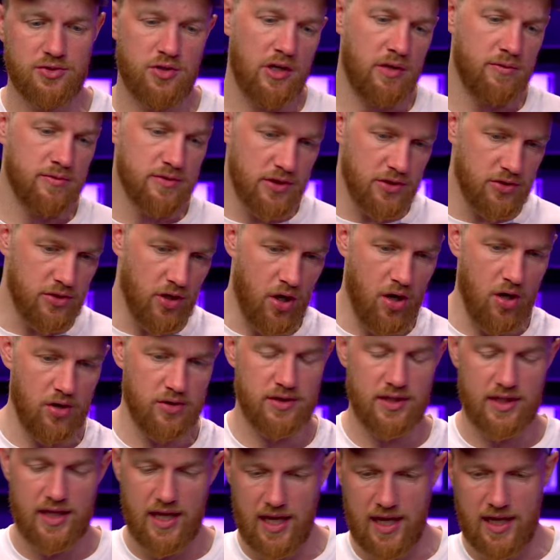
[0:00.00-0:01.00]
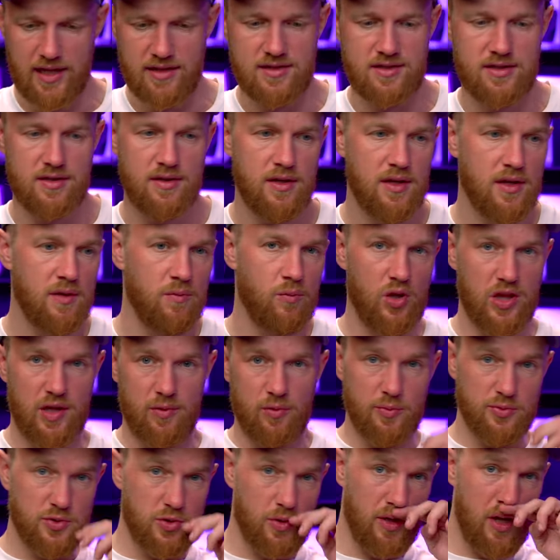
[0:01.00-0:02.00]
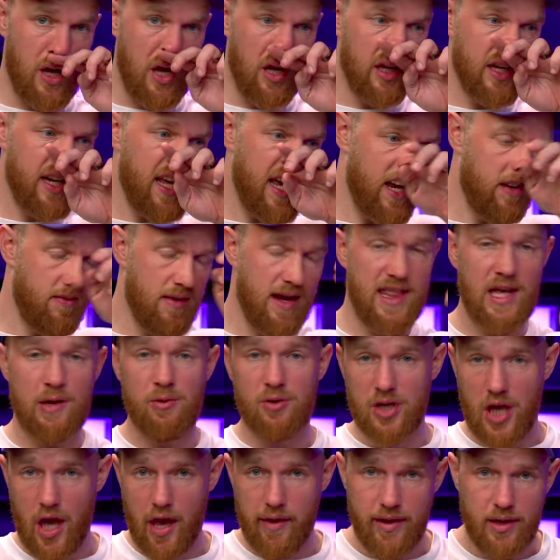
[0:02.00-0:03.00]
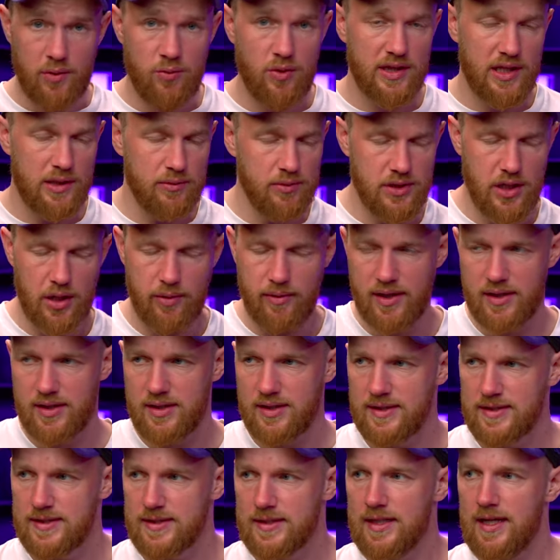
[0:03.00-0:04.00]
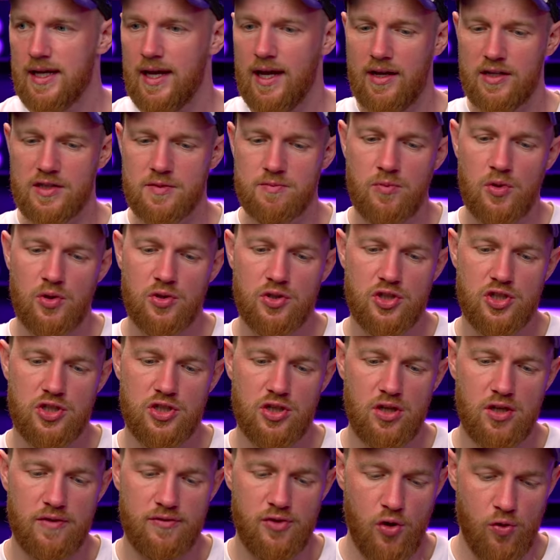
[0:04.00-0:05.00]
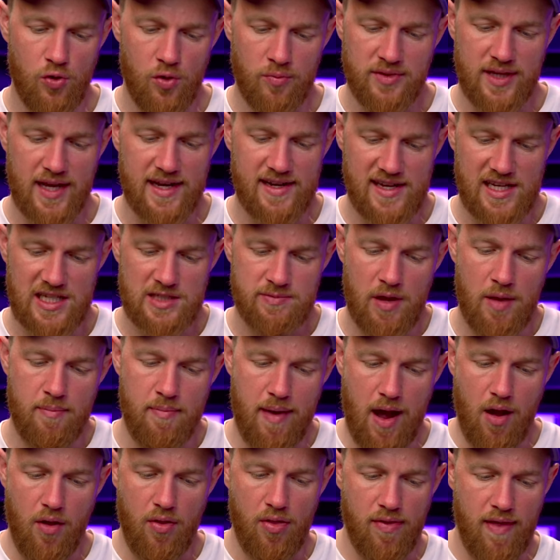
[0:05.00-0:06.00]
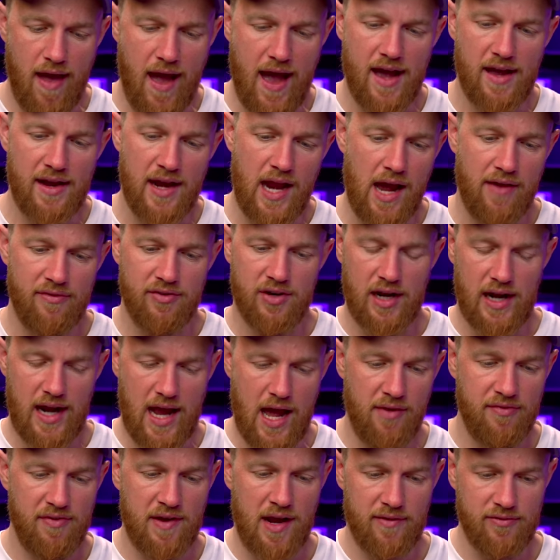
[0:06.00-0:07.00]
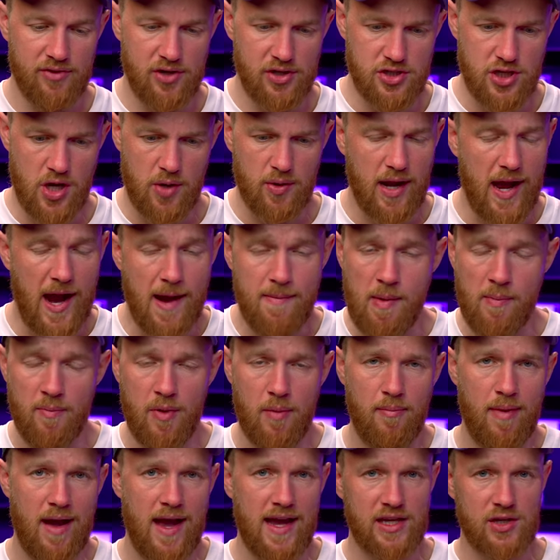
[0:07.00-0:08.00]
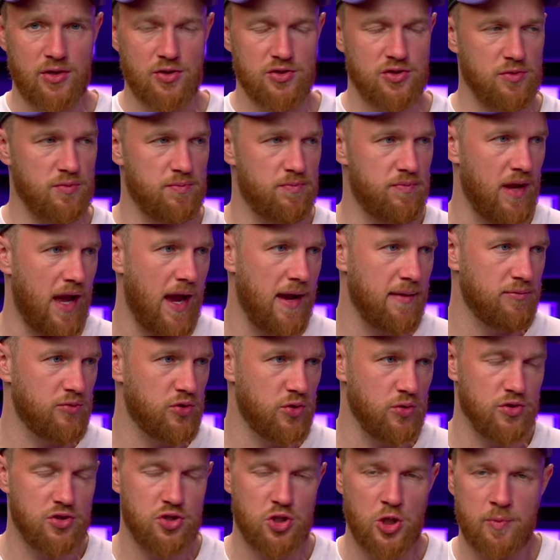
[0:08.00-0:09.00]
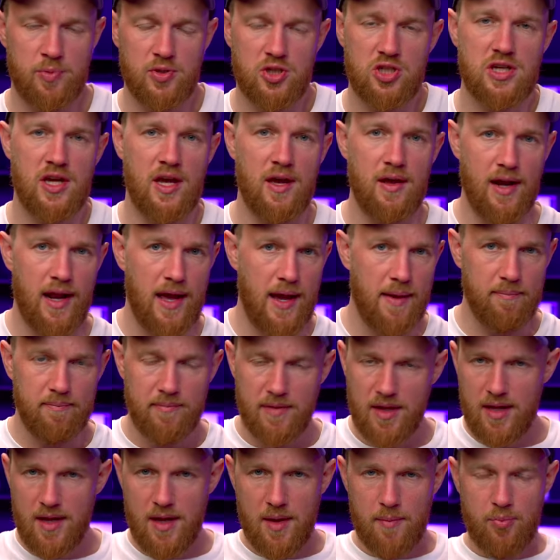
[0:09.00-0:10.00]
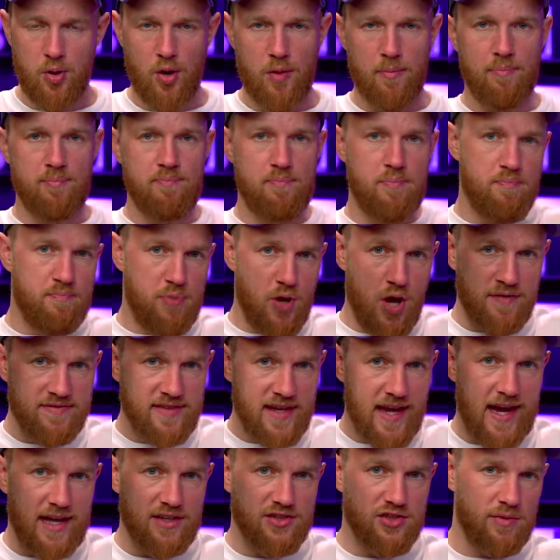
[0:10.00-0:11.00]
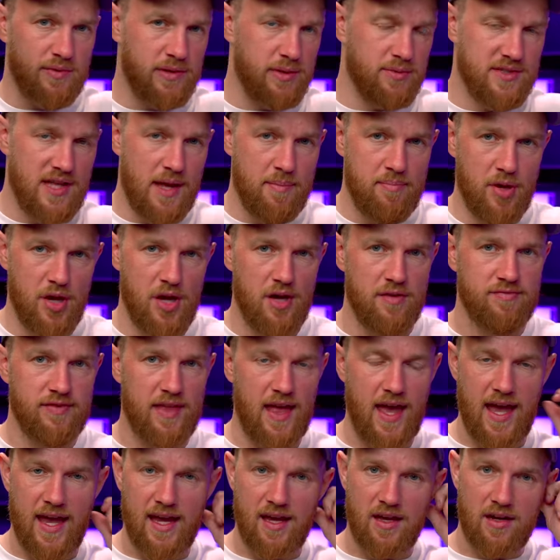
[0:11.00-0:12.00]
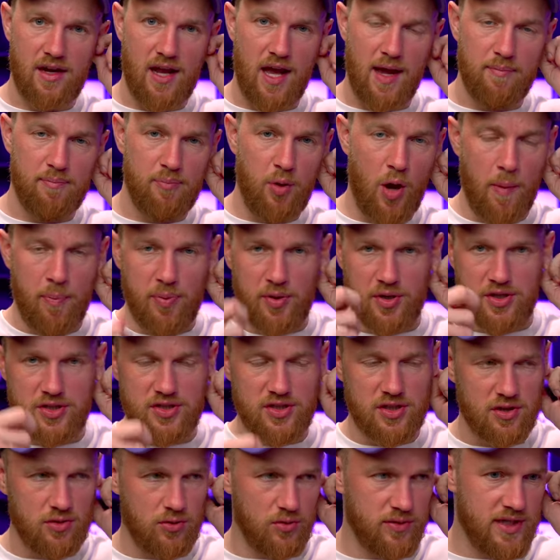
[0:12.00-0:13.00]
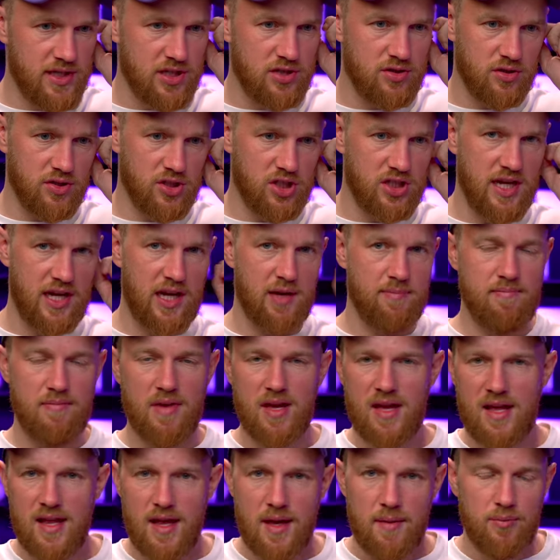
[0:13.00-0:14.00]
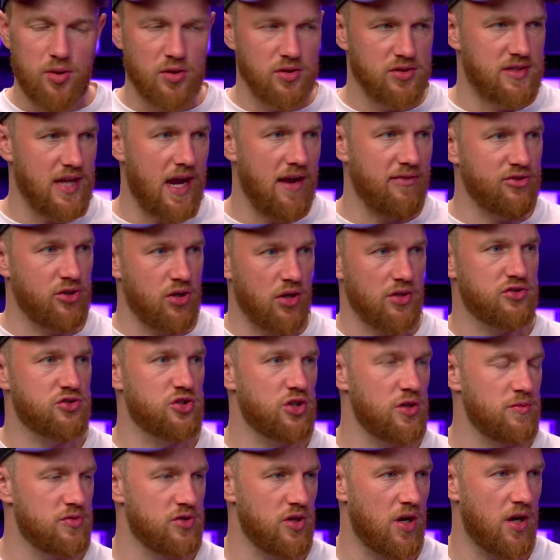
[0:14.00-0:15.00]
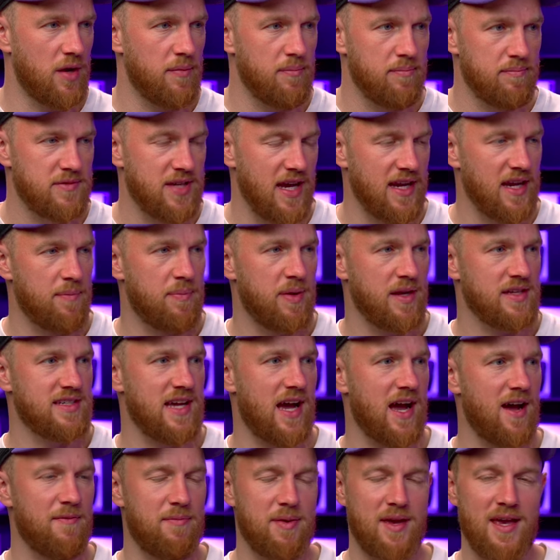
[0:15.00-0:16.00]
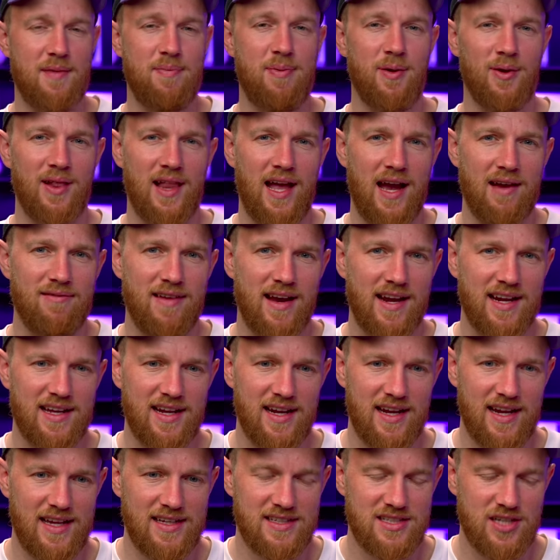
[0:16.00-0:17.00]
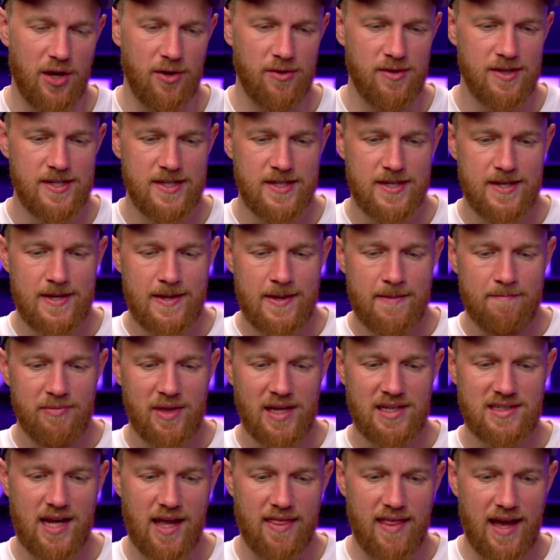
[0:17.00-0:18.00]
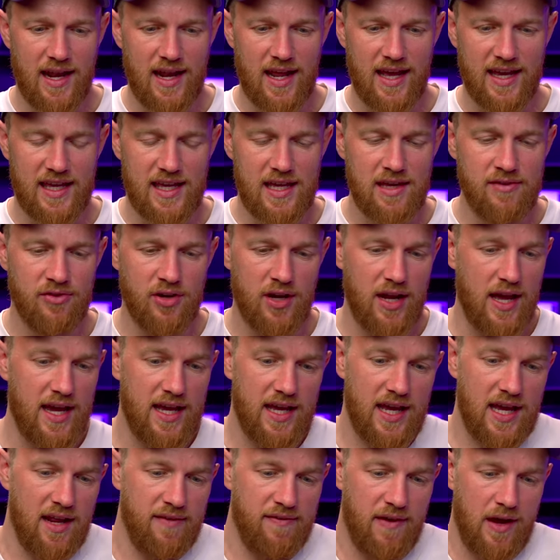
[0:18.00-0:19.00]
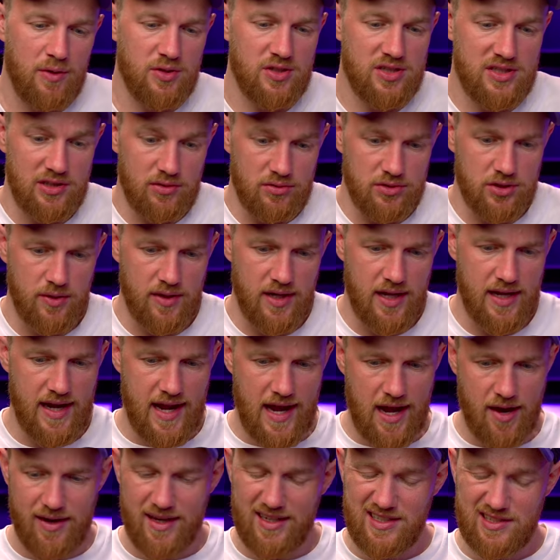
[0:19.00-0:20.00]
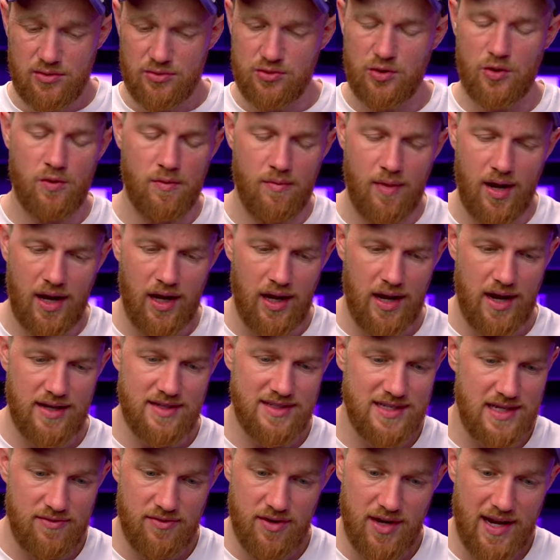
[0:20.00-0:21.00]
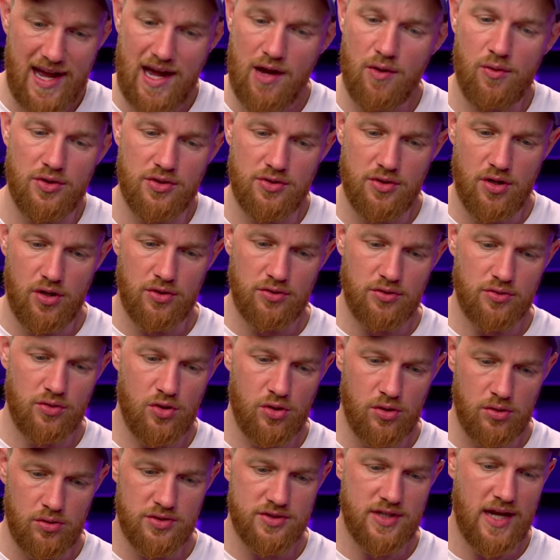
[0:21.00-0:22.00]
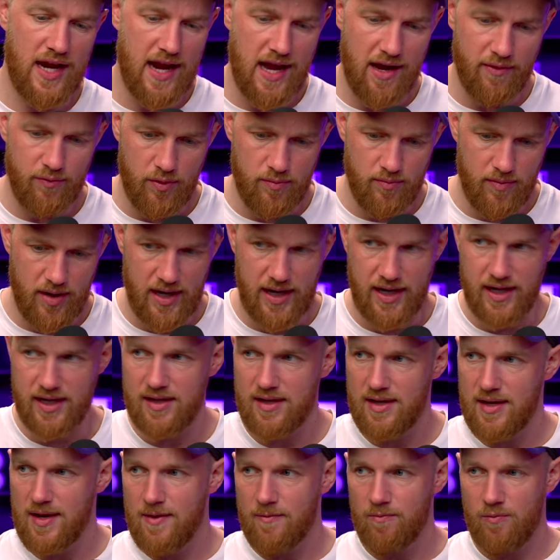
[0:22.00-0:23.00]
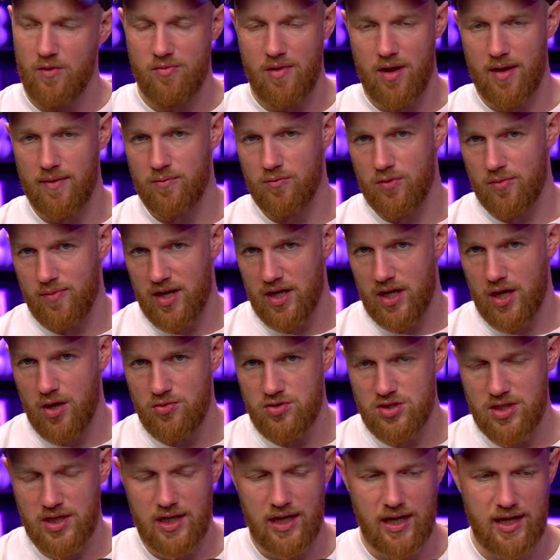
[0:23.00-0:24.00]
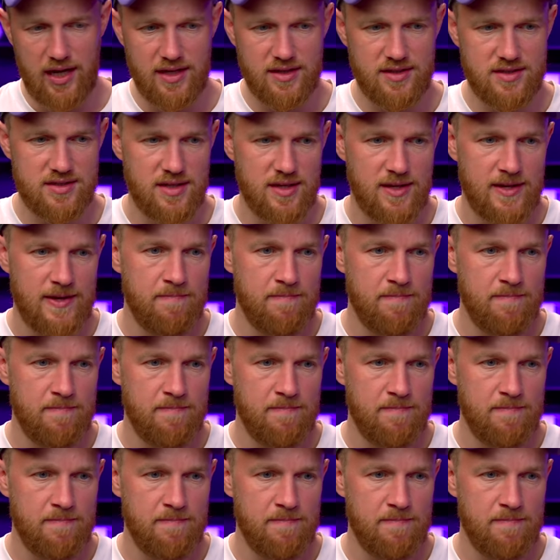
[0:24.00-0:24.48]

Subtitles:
going on with the dog, the kids, what they were up to on holiday, where they were going, what they were doing. As much of your update needs to be about that and having a laugh and having a joke. Like, I remember Mike used to like do stupid shit and like put birthday hats on when it was their birthday and like poppers and all this sort of shit, put daft costumes on and take the piss out of people like regularly. So things like that, like even like, again, if I was still doing it now, and I still do it with my clients even now on calls that I have with my coaching clients.